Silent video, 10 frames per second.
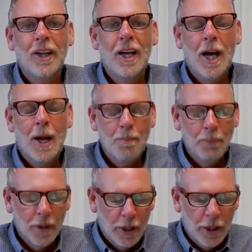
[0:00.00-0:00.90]

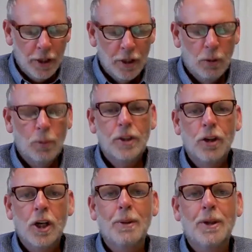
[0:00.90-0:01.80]
When we
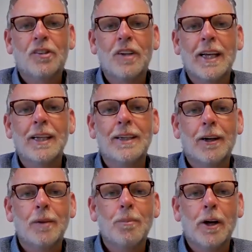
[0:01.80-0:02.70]
talk about
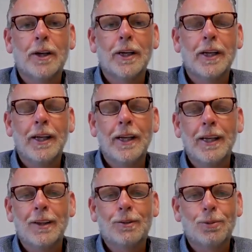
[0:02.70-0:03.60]
secondary marketing,
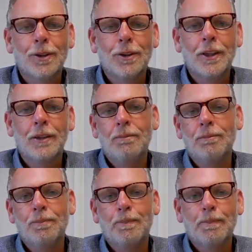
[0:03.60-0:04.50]
it's really
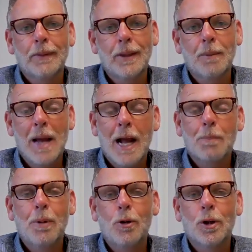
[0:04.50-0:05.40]
the
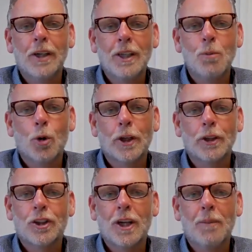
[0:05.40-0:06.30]
backbone of any
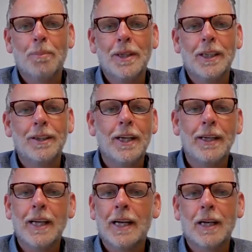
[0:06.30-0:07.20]
mortgage company, and
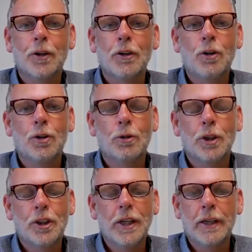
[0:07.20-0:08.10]
yet not every loan
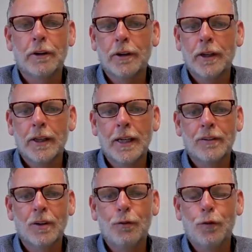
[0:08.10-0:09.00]
originator
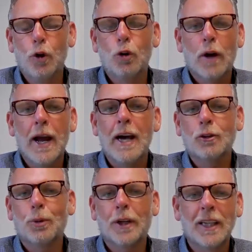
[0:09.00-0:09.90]
gets a full
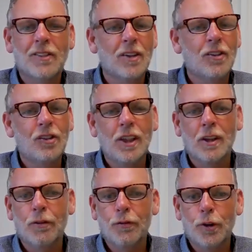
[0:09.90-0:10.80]
grasp or gets to see
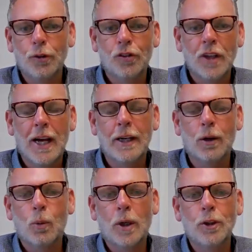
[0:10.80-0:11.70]
the full side
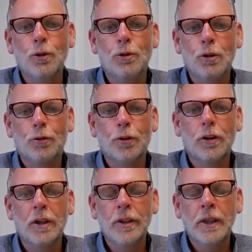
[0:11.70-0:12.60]
of what you do for a
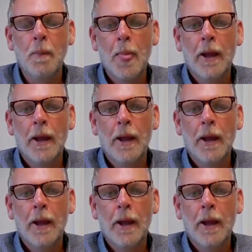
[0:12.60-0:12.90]
living.